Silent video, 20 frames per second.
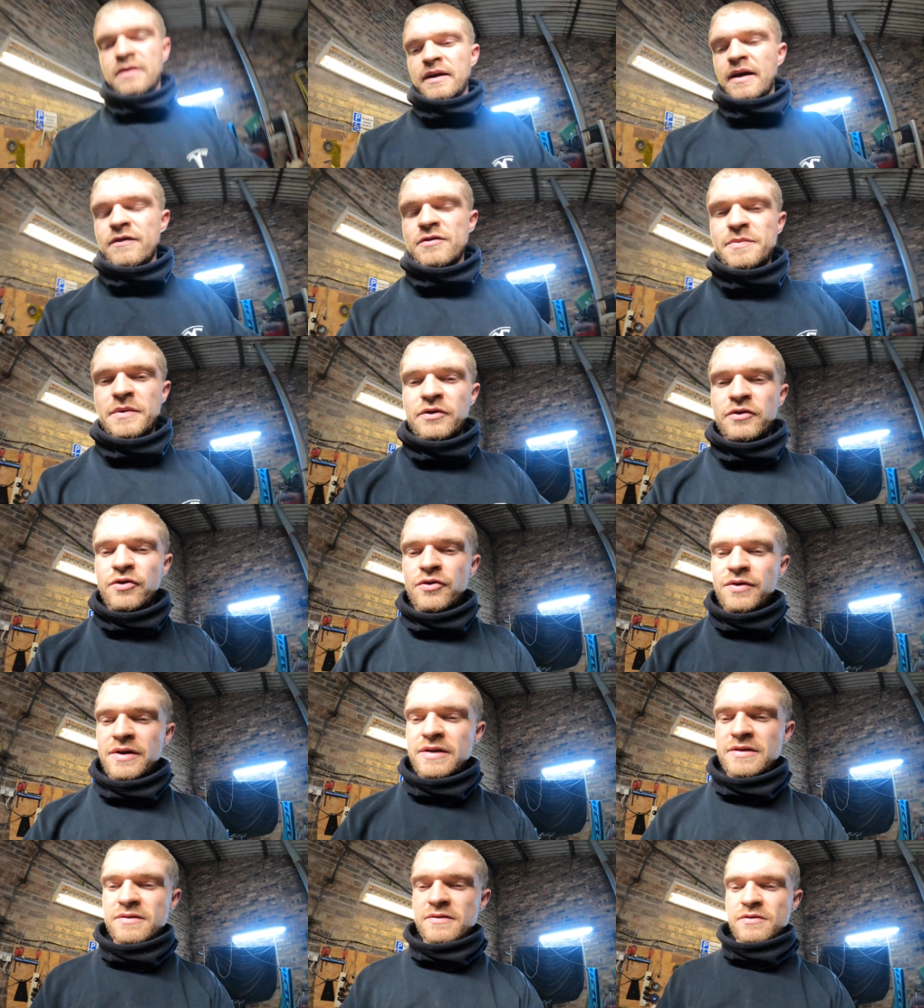it gives me
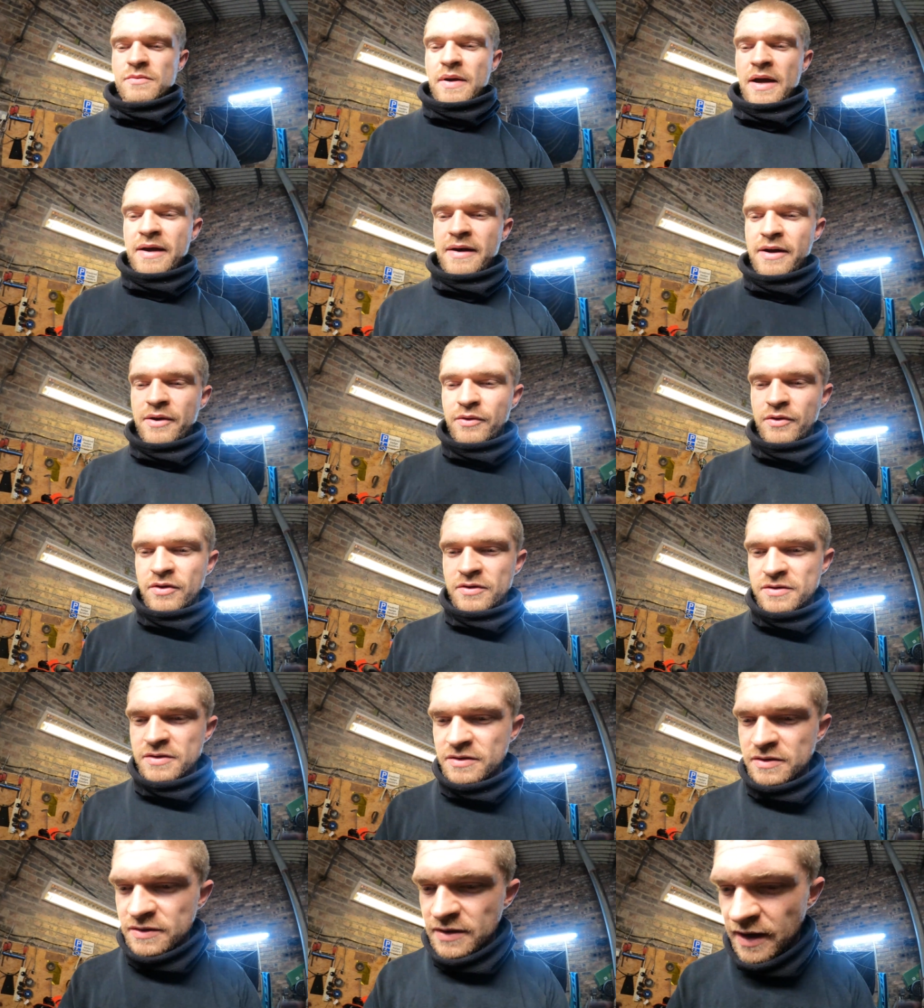two reasons why now,
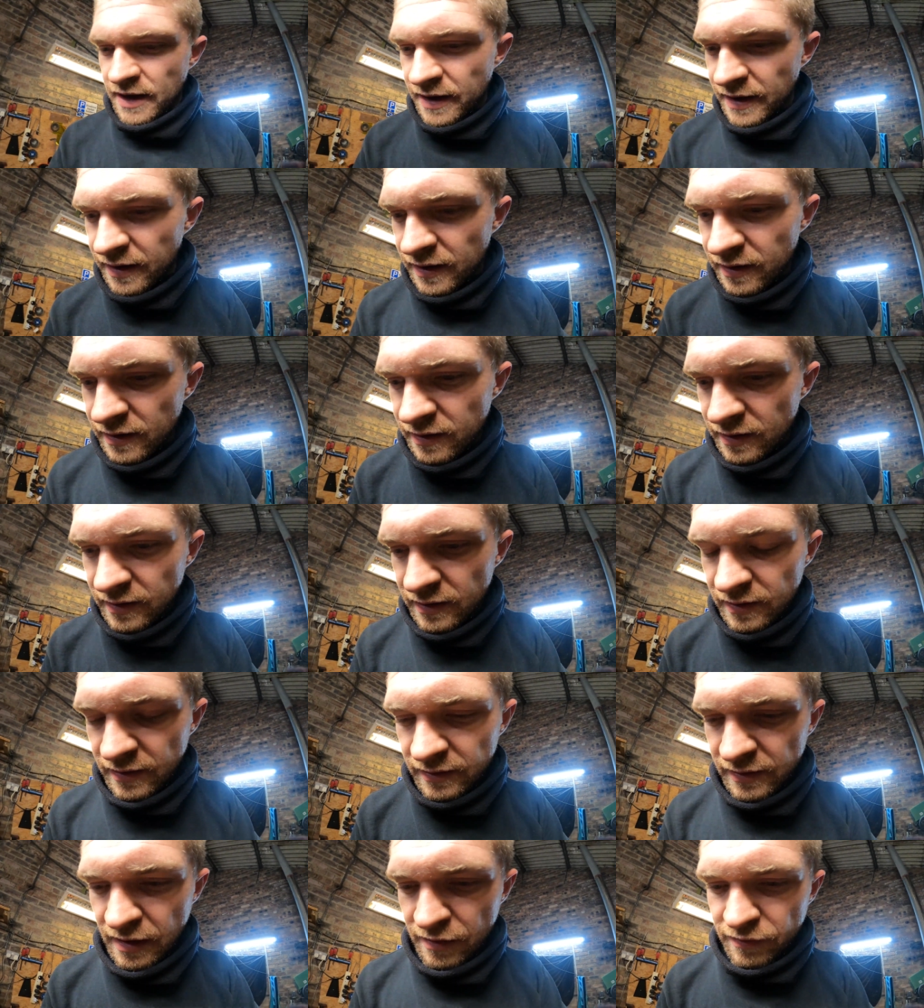because there's
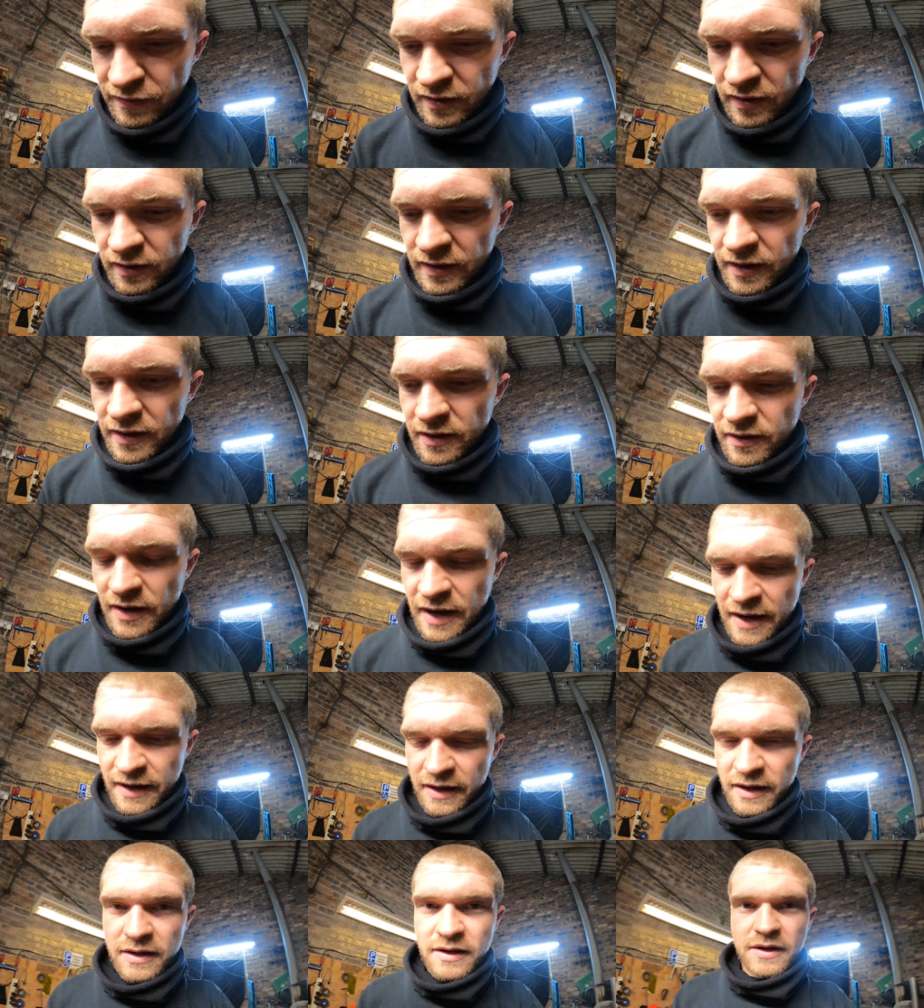definitely a
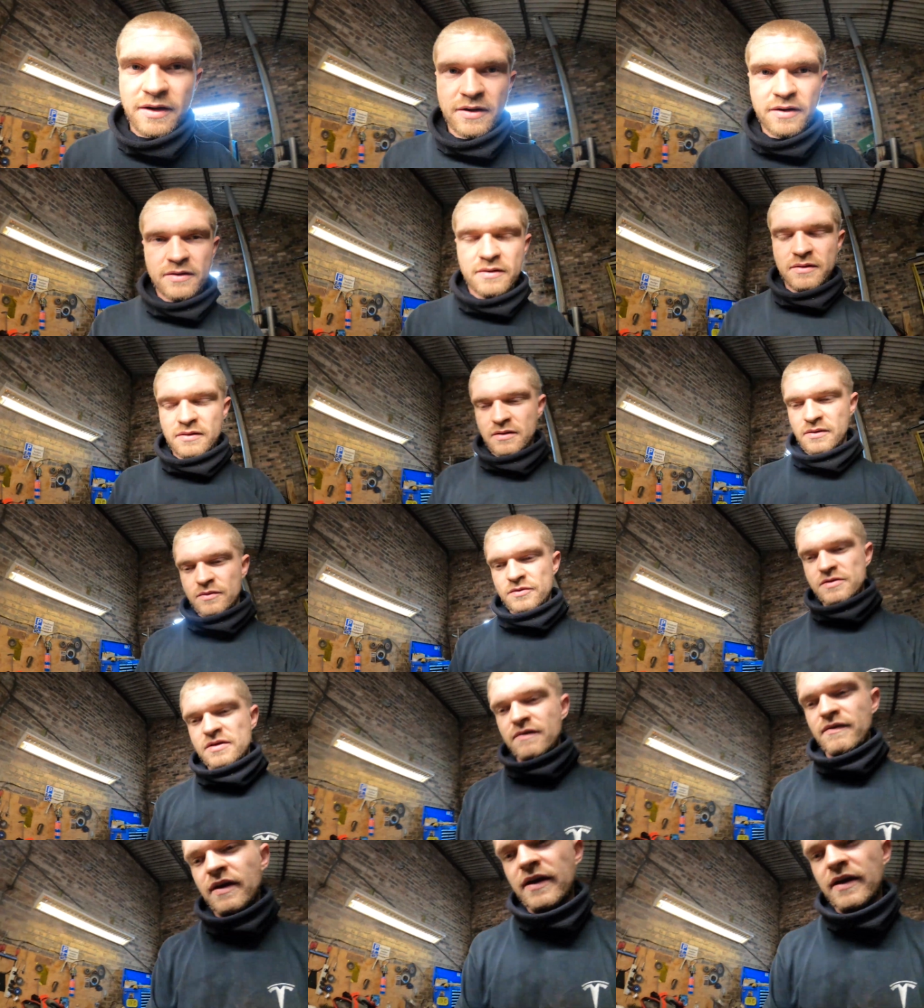crack in here. I will see